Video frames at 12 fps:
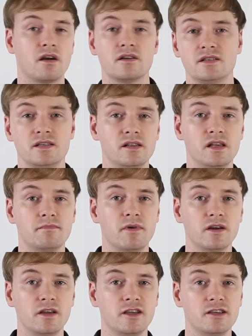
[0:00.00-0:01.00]
silly
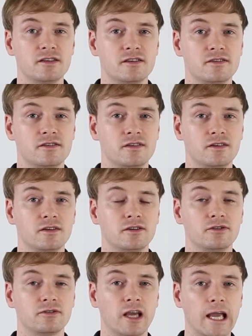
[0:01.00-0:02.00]
monkeys.
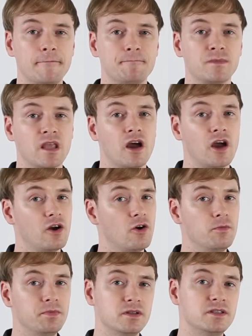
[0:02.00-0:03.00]
Okay, I
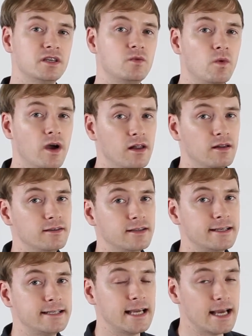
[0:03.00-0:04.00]
hope you did well on
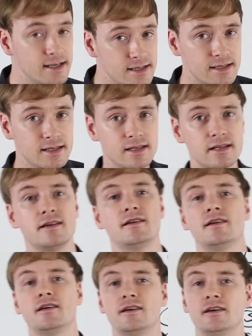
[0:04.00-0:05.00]
the test.
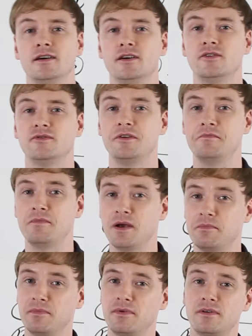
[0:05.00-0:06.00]

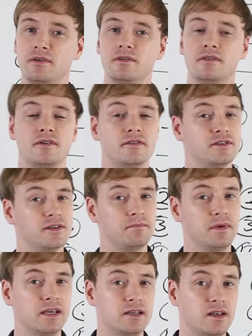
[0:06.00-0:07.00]
Remember, there is a
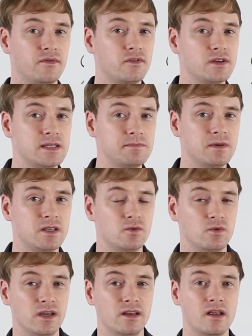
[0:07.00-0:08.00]
big difference
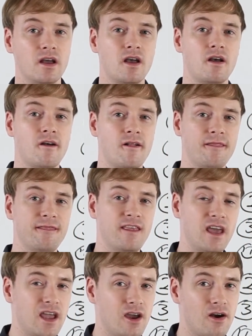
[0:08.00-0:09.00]
between
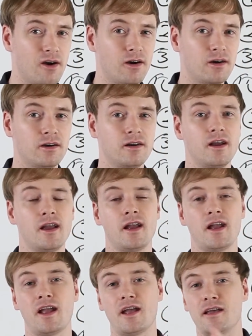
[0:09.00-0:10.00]
they are
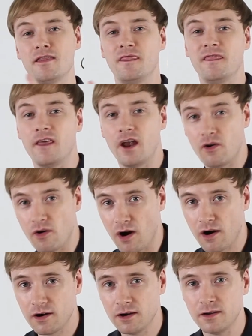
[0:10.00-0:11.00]
and there
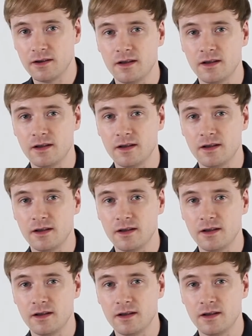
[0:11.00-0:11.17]
are.